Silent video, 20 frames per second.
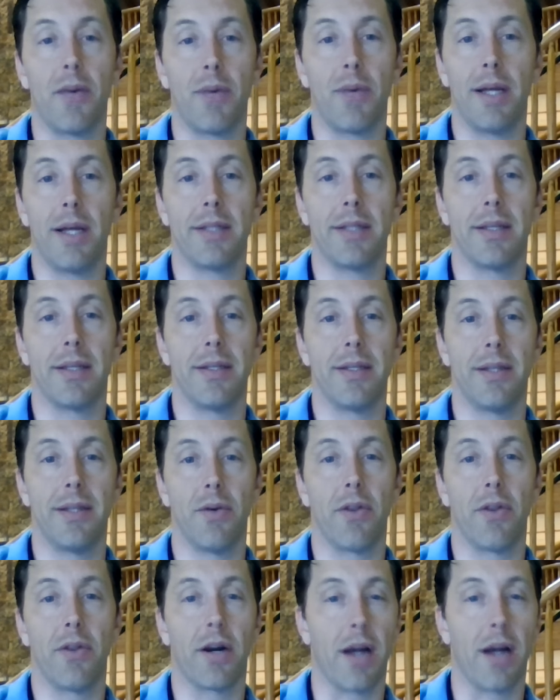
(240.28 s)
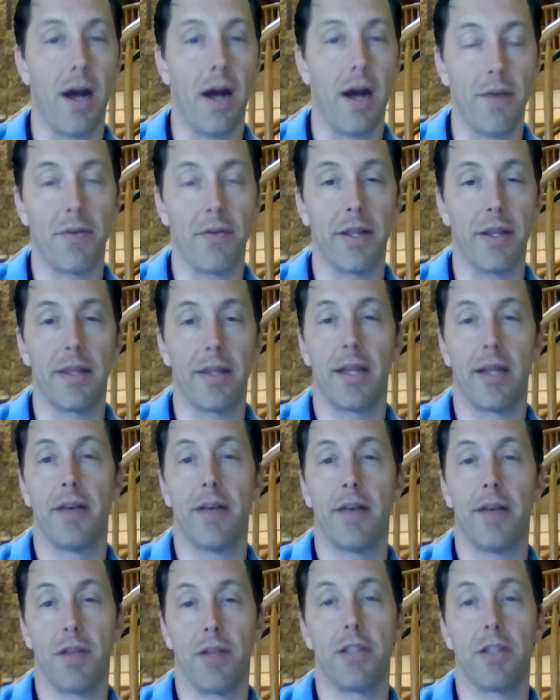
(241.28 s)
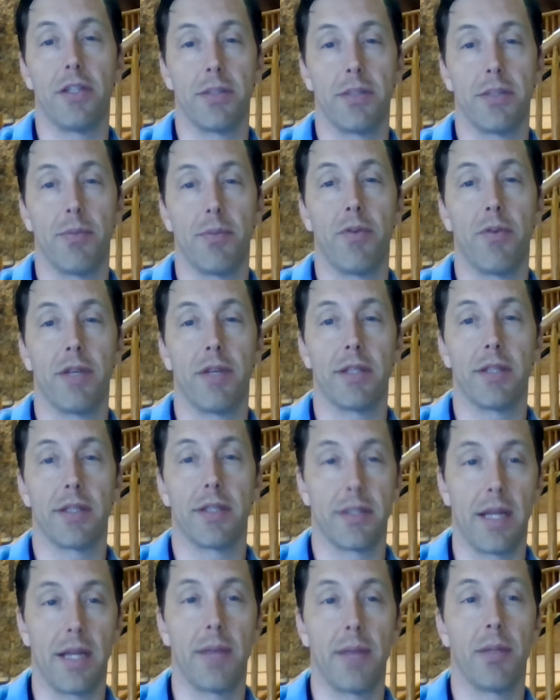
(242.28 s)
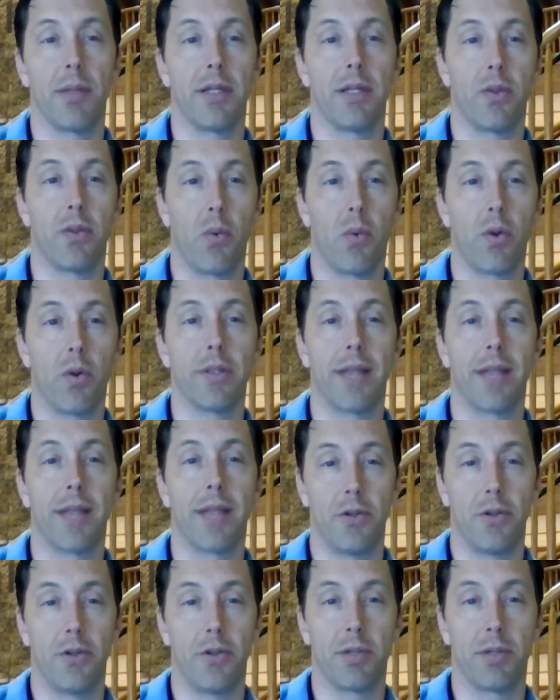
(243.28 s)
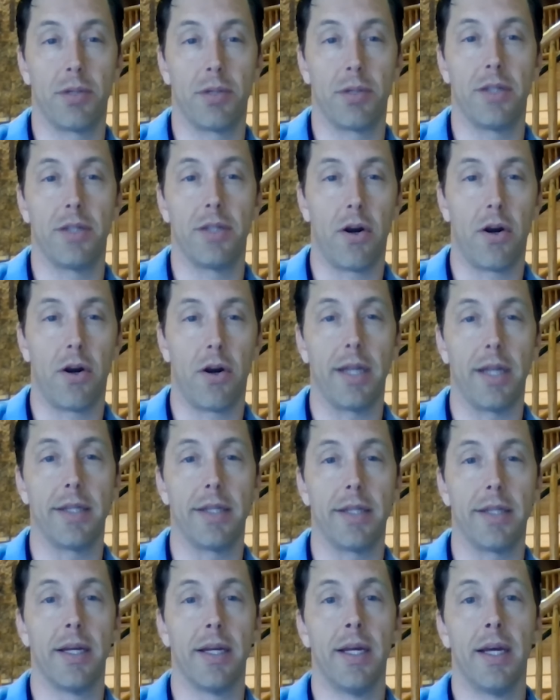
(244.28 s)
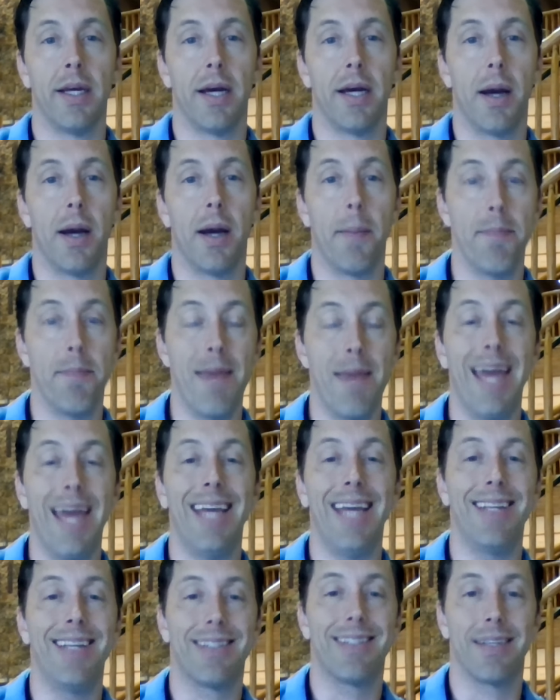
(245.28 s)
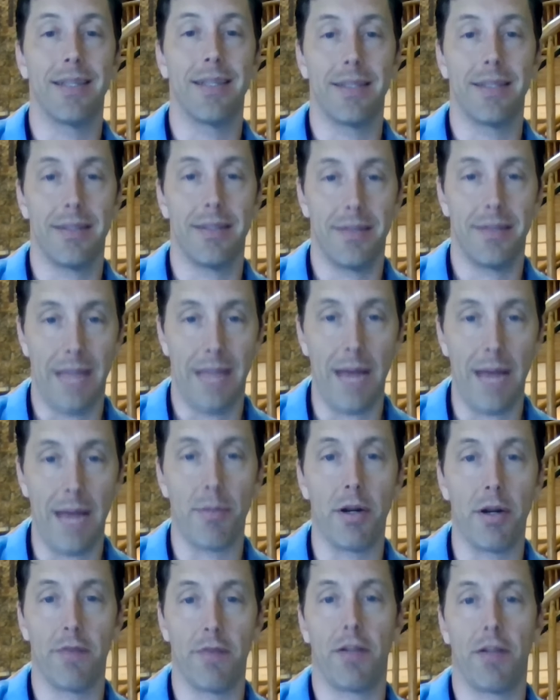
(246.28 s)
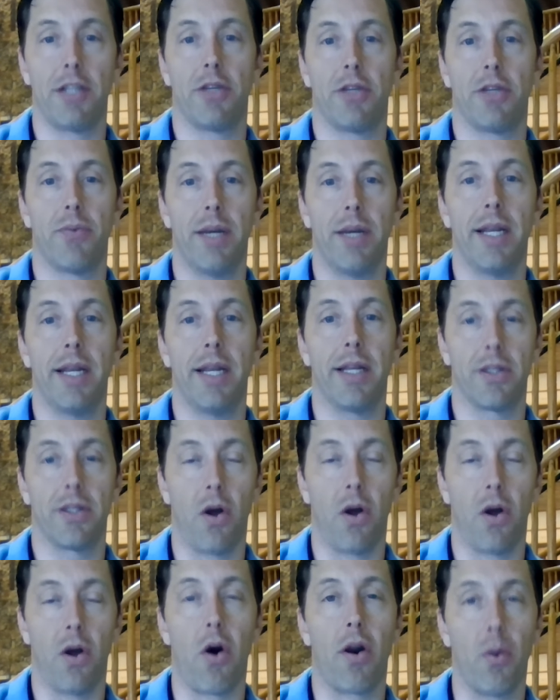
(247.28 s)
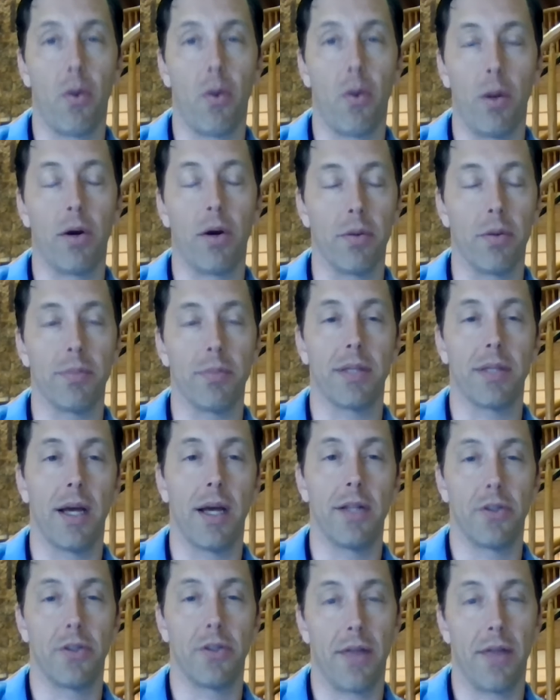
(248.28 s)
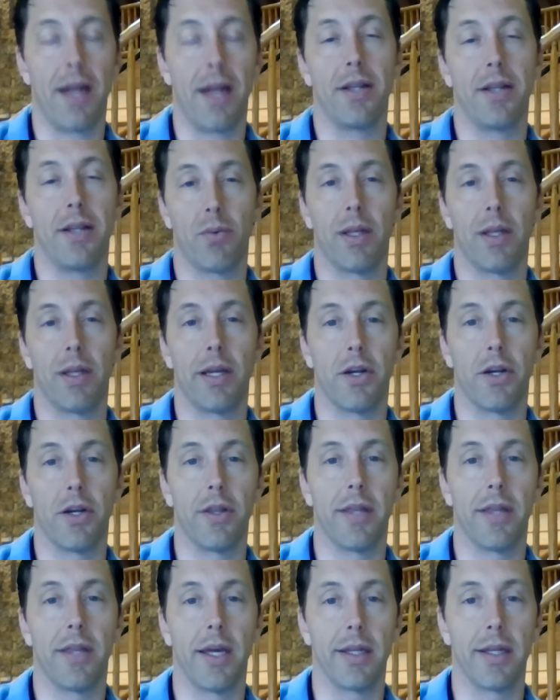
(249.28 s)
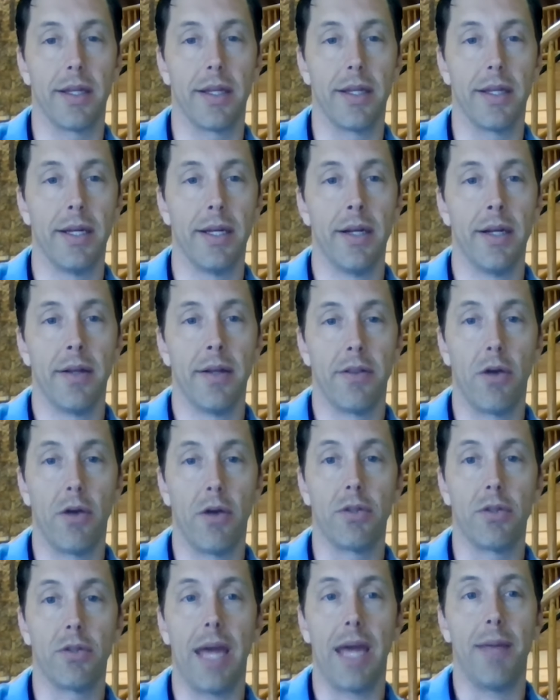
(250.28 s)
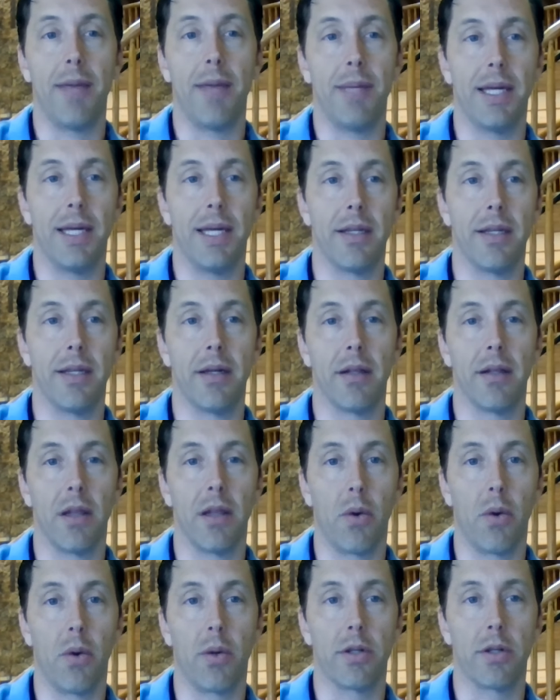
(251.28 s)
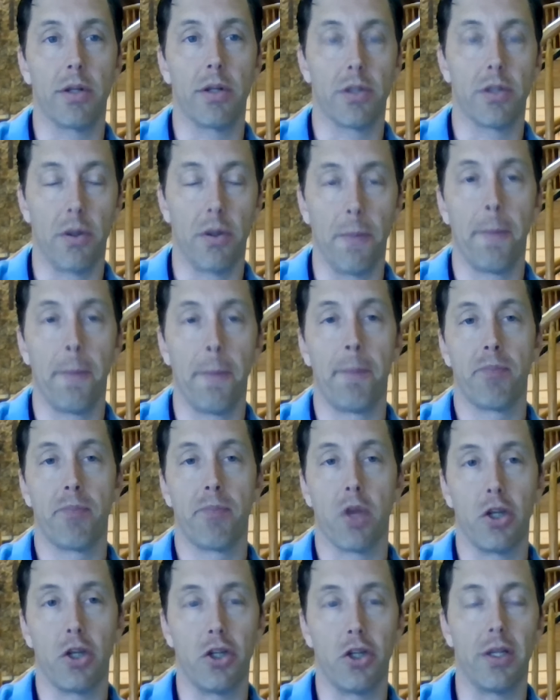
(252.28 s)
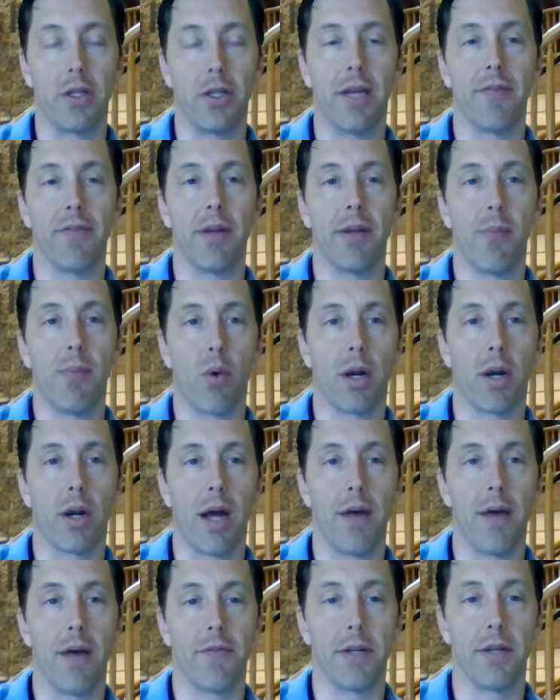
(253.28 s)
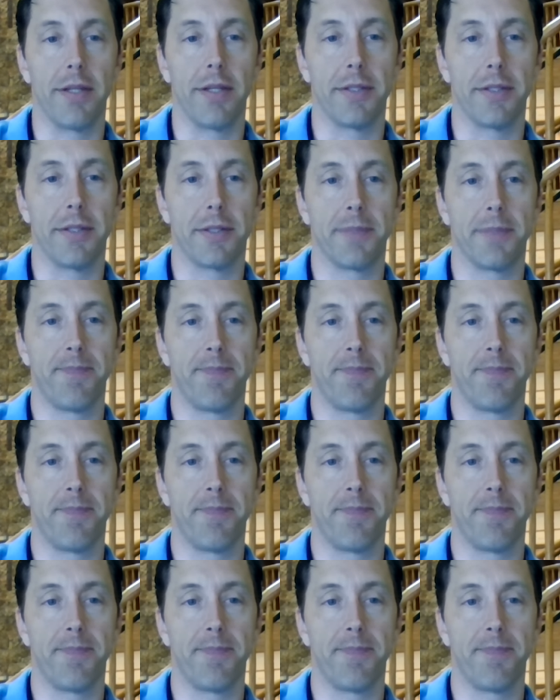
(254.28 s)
rates until they're confident that inflation is moving sustainably towards that 2% target, May's tamer inflation readings are a welcome sign. So that is really a good thing that those came in lower. So should give them more confidence